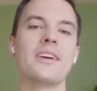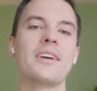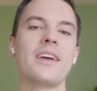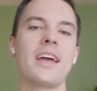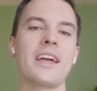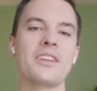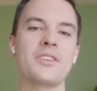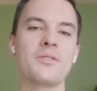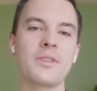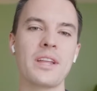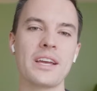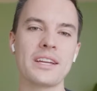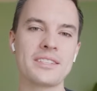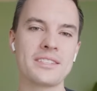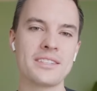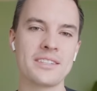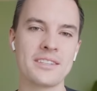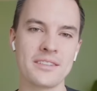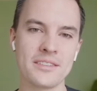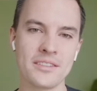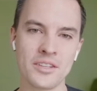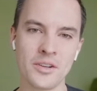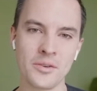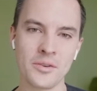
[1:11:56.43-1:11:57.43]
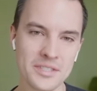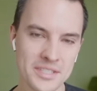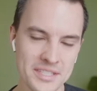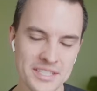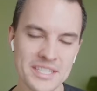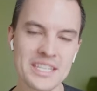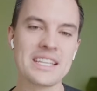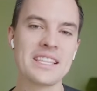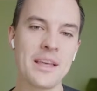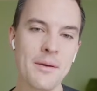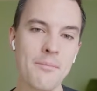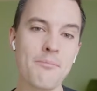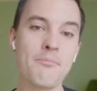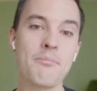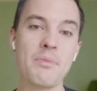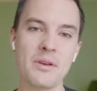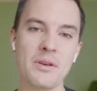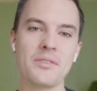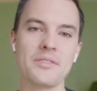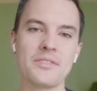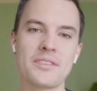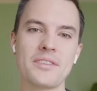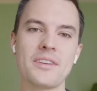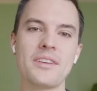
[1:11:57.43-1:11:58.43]
and you like to see them
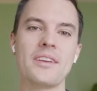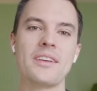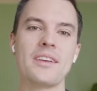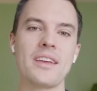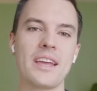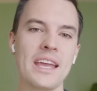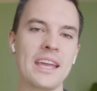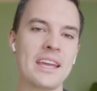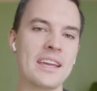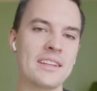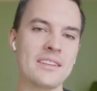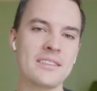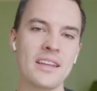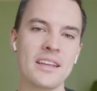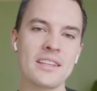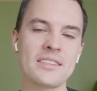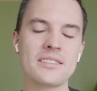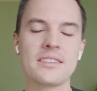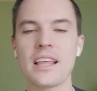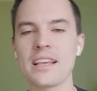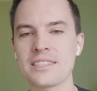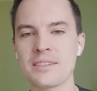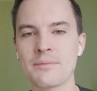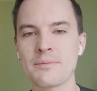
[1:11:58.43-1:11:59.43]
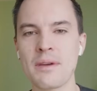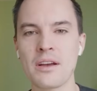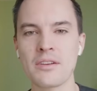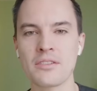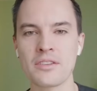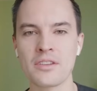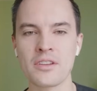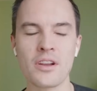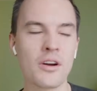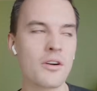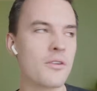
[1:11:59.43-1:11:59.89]
built, and it's less about